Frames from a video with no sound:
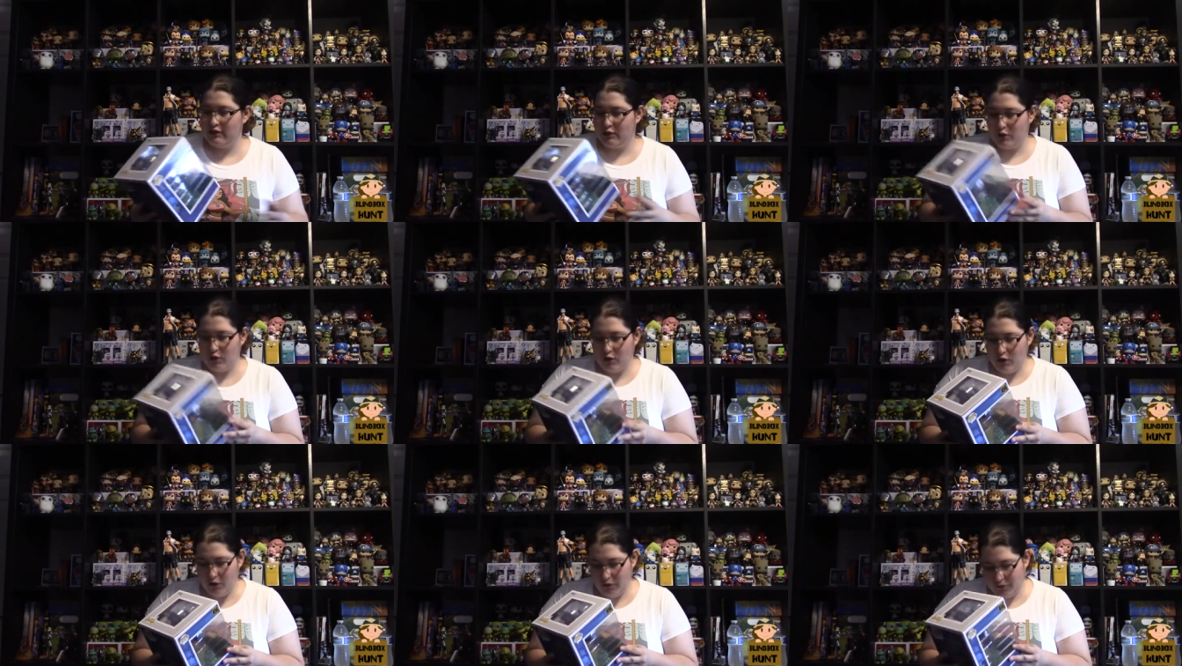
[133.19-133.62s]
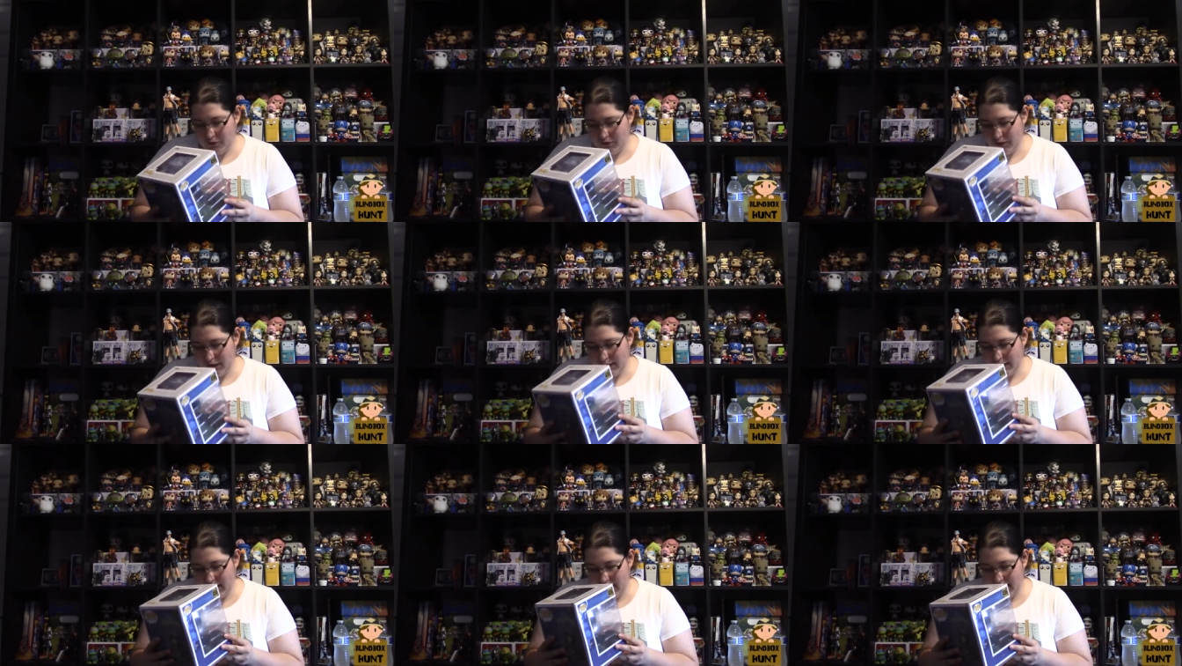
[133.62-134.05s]
so
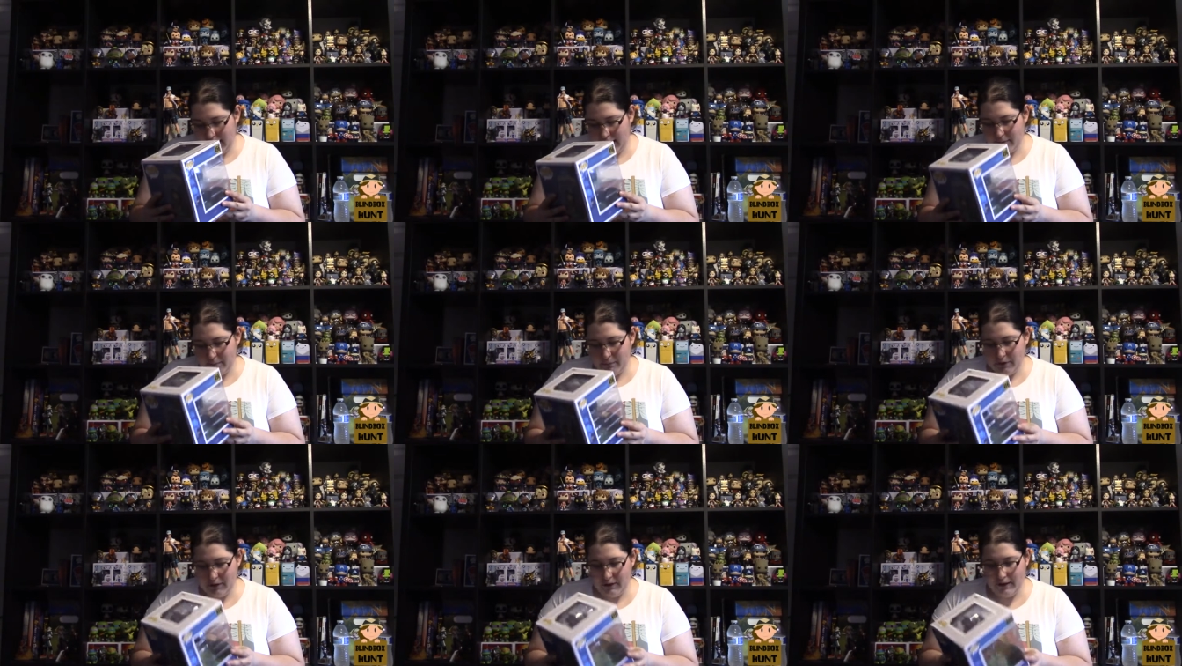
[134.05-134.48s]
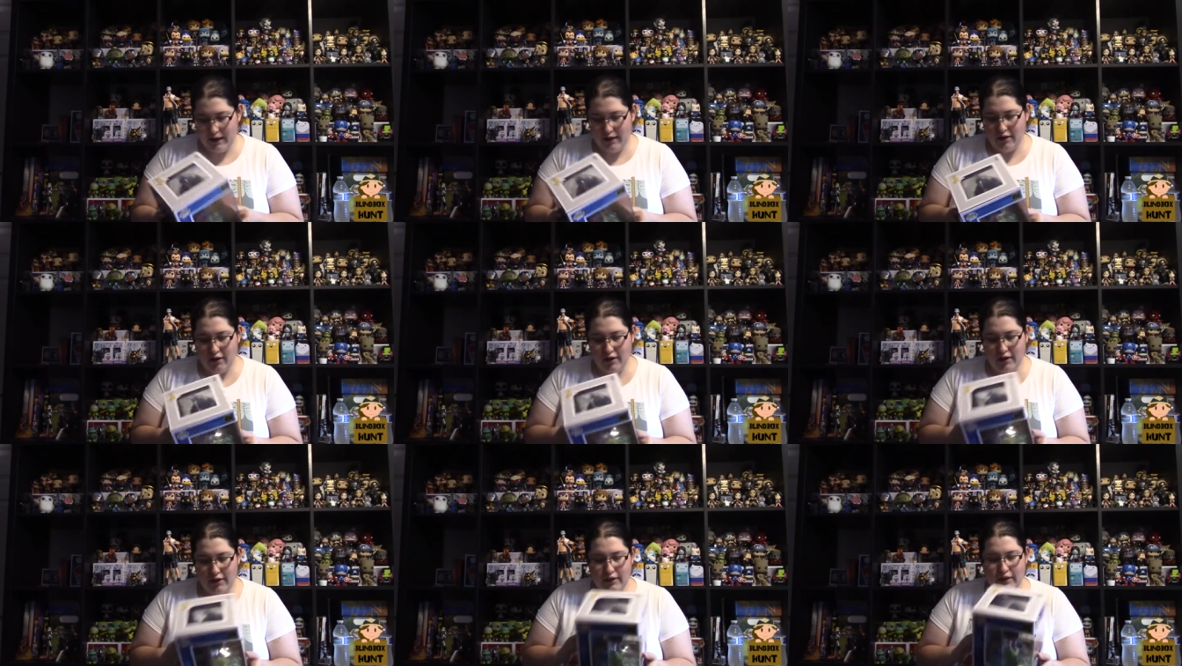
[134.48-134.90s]
hopefully I can put that
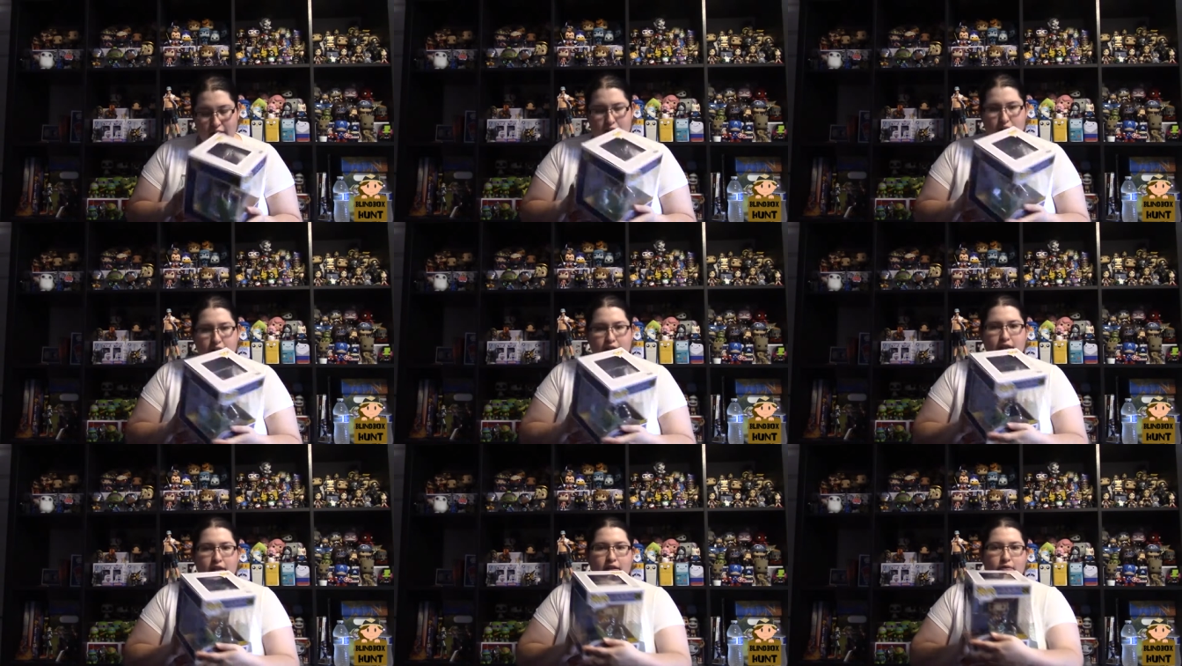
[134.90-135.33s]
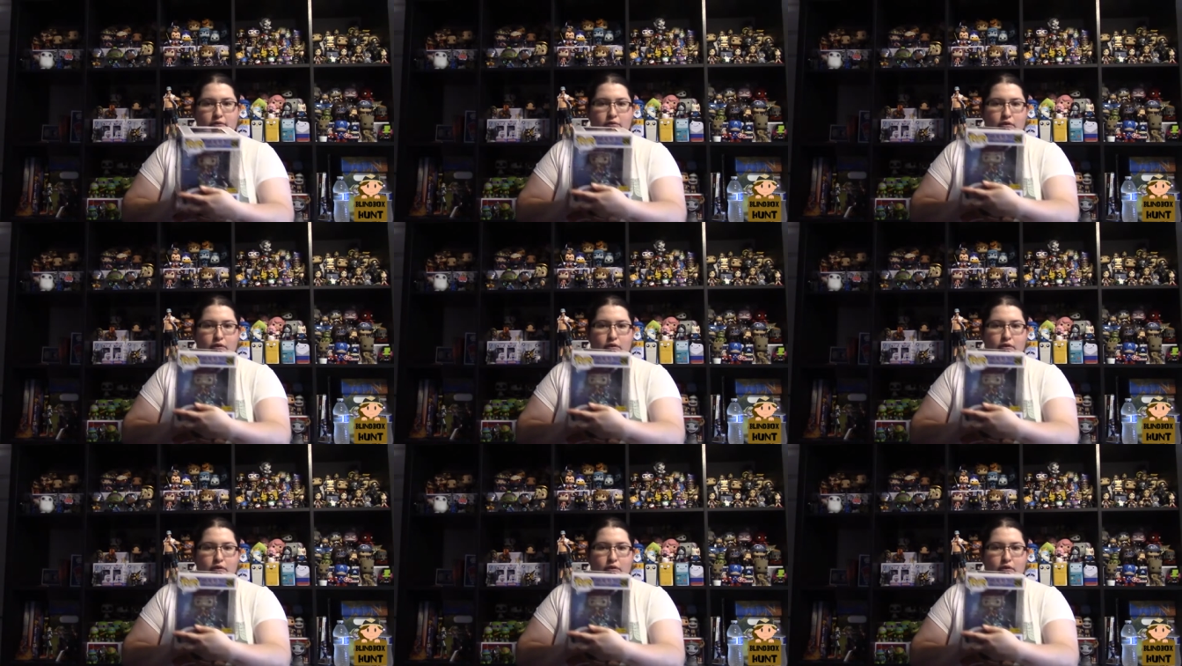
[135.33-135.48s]
on there and